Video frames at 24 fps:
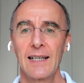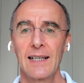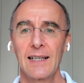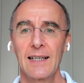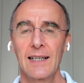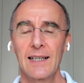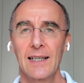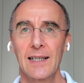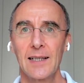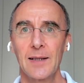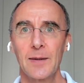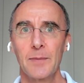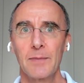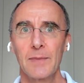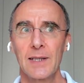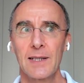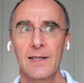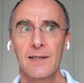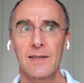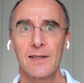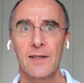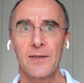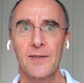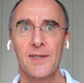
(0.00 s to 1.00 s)
Um, and
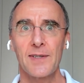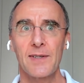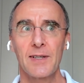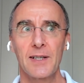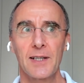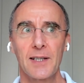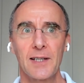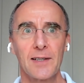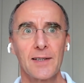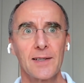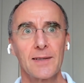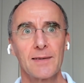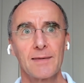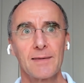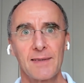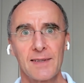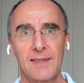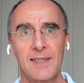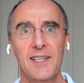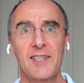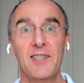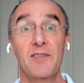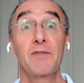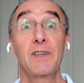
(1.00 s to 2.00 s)
it does take a, it
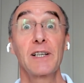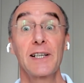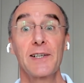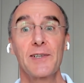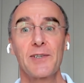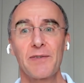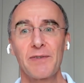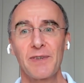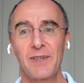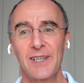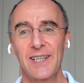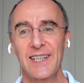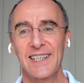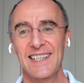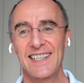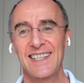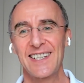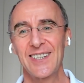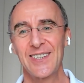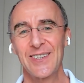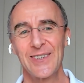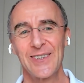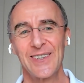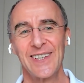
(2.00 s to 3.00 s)
takes a village, if you like,
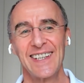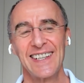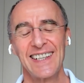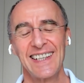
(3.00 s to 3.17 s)
to,